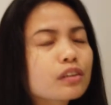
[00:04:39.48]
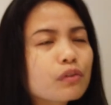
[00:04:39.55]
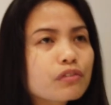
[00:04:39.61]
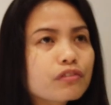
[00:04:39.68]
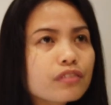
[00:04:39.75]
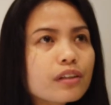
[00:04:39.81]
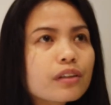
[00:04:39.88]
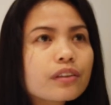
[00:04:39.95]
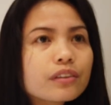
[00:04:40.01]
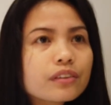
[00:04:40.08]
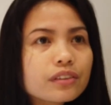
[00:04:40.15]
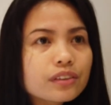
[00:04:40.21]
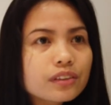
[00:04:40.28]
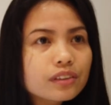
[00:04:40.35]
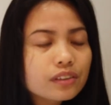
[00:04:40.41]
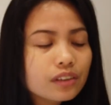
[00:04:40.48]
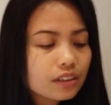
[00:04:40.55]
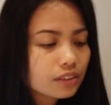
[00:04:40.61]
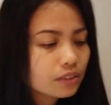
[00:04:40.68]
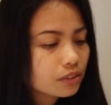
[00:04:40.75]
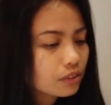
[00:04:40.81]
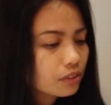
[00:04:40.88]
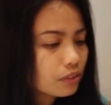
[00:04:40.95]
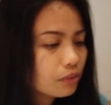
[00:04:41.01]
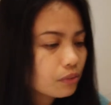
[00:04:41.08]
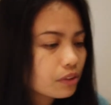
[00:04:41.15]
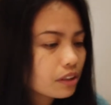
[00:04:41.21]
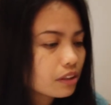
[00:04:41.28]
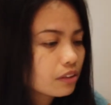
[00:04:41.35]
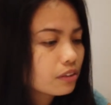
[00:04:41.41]
So first, as
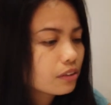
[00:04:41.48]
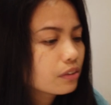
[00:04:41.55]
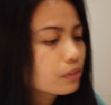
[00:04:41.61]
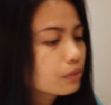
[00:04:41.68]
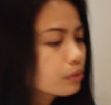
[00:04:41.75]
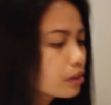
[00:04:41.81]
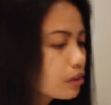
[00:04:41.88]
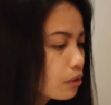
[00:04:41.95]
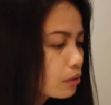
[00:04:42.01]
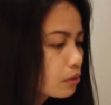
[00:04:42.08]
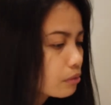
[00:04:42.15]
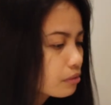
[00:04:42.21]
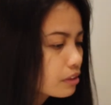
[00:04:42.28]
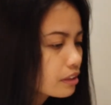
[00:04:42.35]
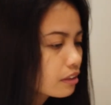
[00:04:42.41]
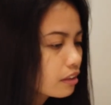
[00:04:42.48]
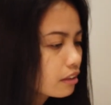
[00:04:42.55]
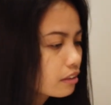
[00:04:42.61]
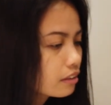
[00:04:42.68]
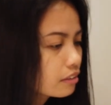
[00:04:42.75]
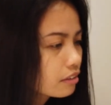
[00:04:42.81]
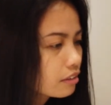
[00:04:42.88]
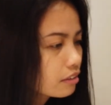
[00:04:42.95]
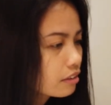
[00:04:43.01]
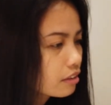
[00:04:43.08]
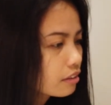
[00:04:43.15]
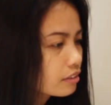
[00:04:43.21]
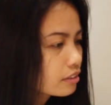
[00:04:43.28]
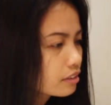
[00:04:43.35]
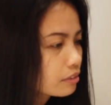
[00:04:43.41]
we go reading
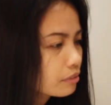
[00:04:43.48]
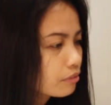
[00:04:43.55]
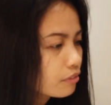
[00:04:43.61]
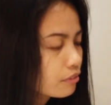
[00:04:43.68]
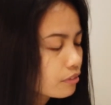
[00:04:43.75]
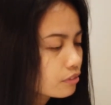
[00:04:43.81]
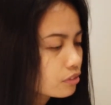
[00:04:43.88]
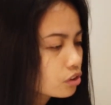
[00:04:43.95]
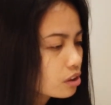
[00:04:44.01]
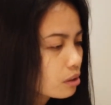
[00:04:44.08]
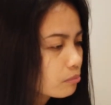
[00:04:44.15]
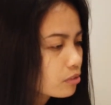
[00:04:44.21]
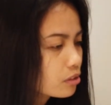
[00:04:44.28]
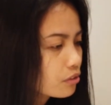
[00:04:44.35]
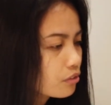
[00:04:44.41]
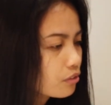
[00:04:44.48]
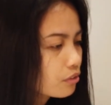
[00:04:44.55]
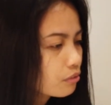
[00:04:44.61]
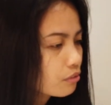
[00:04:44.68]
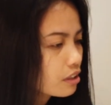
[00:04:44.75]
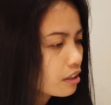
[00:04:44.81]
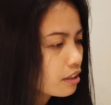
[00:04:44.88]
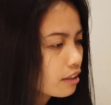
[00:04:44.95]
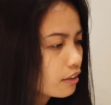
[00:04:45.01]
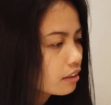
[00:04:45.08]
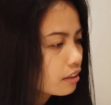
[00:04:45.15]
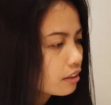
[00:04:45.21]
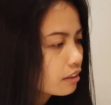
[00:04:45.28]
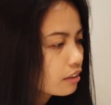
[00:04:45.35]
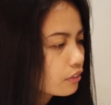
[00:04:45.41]
this chapter 3,
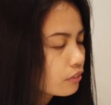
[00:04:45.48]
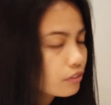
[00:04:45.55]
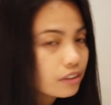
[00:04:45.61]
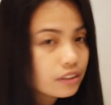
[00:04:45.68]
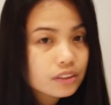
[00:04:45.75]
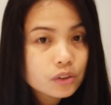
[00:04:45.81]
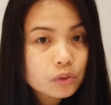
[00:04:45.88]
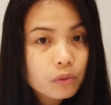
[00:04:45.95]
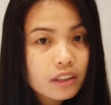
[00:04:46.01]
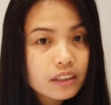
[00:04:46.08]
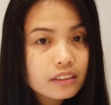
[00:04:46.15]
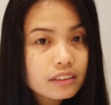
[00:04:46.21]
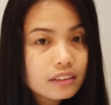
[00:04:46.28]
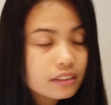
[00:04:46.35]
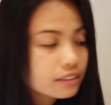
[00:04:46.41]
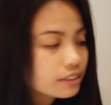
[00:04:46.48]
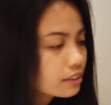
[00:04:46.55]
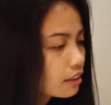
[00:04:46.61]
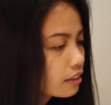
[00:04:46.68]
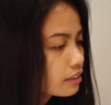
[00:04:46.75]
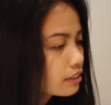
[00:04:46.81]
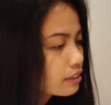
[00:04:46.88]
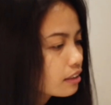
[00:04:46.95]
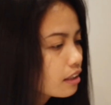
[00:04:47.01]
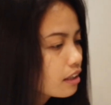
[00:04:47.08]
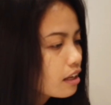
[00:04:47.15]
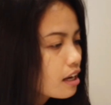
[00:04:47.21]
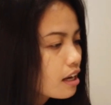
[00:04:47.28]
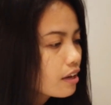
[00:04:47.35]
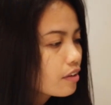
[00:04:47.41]
first one says,
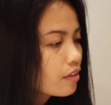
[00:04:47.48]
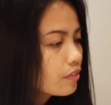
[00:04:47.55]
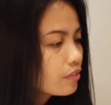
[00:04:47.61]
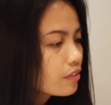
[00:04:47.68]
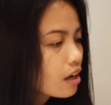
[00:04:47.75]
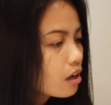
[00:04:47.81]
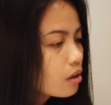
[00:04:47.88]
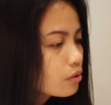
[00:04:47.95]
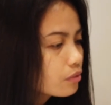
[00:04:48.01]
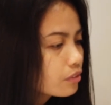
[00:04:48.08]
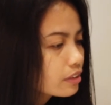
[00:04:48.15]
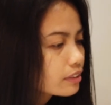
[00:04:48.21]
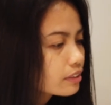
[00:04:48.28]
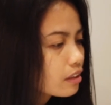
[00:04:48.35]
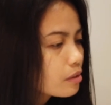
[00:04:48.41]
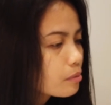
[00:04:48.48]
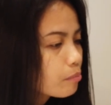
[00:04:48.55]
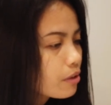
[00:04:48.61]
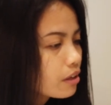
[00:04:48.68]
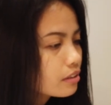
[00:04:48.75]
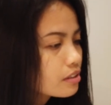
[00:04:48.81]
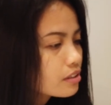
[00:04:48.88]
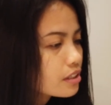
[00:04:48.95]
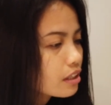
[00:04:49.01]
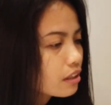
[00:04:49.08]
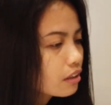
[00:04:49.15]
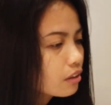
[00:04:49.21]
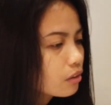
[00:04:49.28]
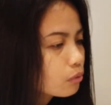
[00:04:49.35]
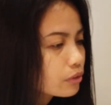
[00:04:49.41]
"Now the
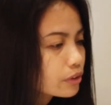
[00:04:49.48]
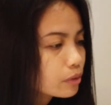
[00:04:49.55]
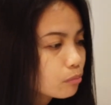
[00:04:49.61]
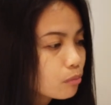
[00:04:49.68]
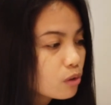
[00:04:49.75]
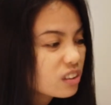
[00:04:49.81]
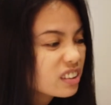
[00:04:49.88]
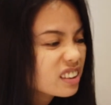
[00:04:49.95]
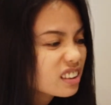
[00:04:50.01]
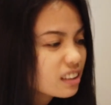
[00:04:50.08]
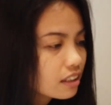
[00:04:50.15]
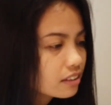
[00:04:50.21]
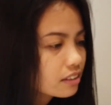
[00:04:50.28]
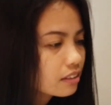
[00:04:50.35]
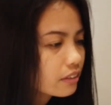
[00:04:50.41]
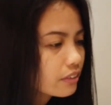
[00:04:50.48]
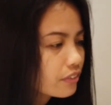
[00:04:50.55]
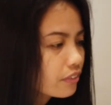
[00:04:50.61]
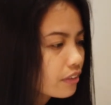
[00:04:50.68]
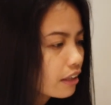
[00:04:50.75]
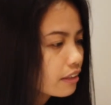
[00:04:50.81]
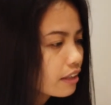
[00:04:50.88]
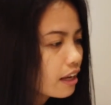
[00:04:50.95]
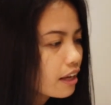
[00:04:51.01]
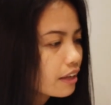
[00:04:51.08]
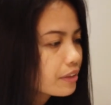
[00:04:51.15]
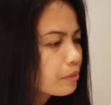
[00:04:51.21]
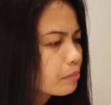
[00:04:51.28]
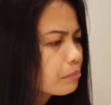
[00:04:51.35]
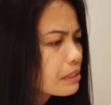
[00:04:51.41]
serpent was more subtle than
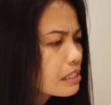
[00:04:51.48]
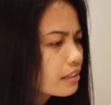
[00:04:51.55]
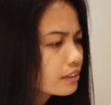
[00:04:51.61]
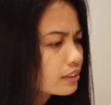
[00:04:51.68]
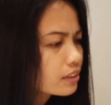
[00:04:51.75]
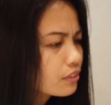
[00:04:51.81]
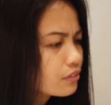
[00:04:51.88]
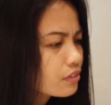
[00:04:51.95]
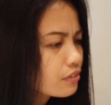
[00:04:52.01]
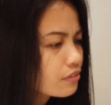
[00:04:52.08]
any beast